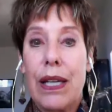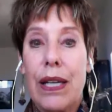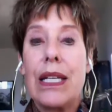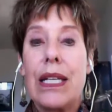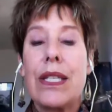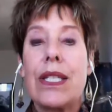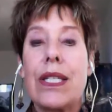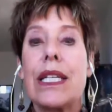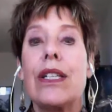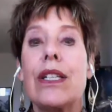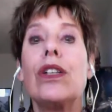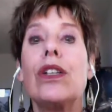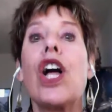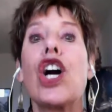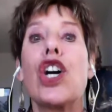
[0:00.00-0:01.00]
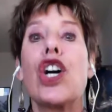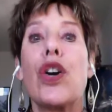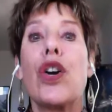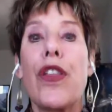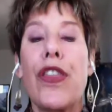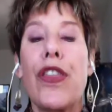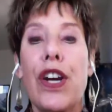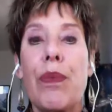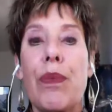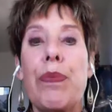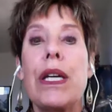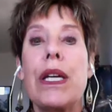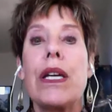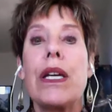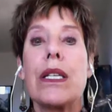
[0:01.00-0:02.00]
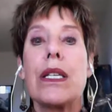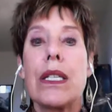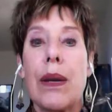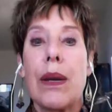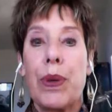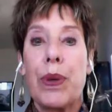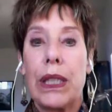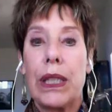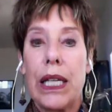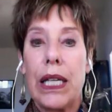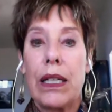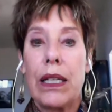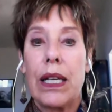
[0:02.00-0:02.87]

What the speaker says: They still go to therapy separately.